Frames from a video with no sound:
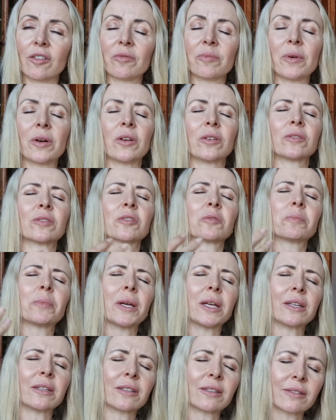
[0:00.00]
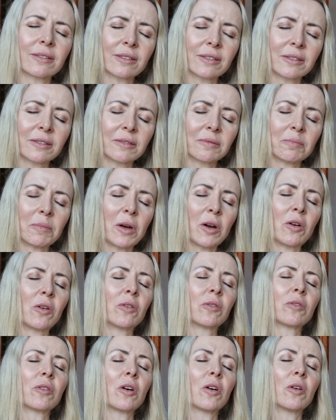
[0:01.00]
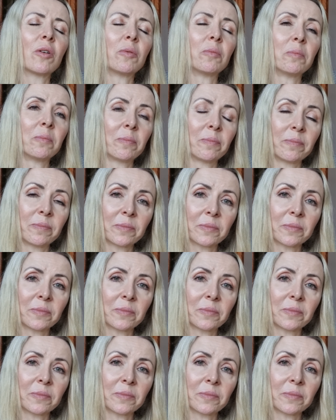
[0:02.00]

of my own space, my own home.